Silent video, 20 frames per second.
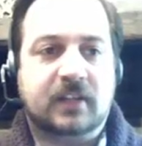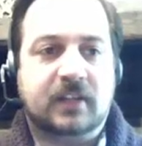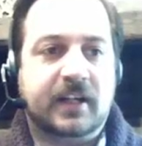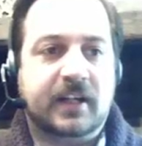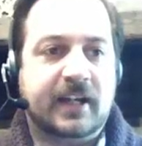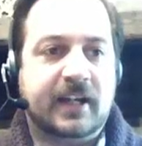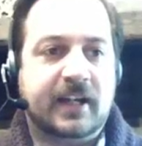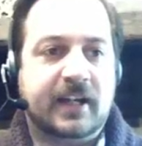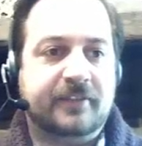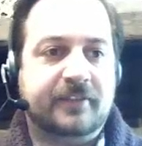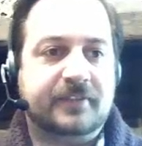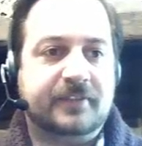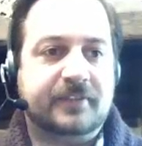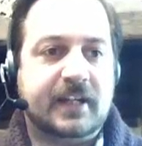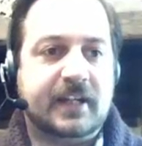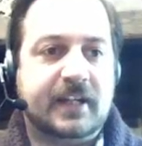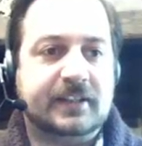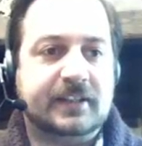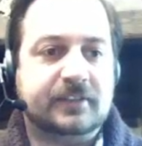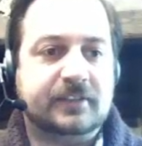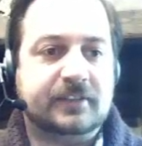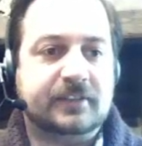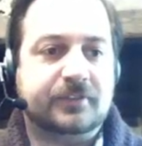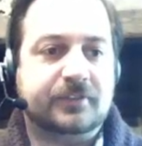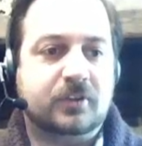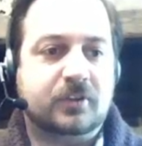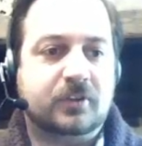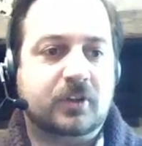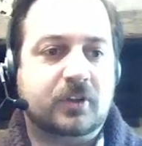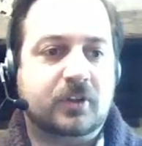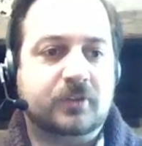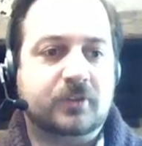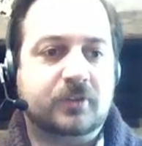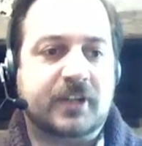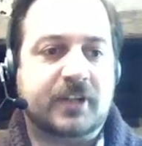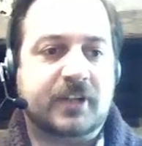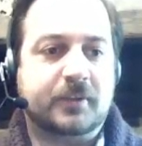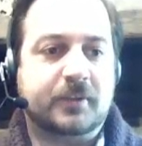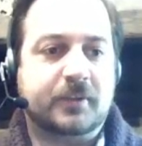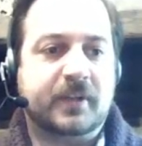I have data for whole
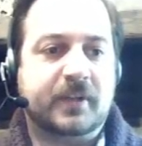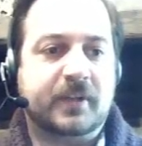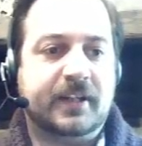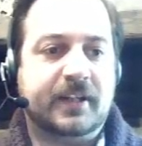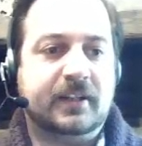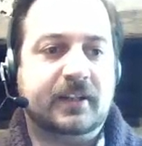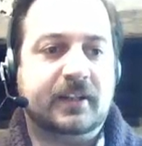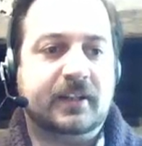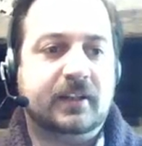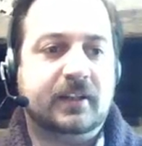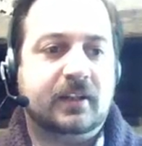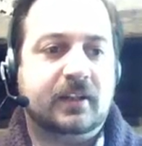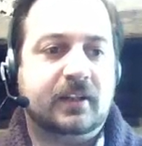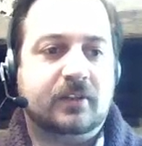of January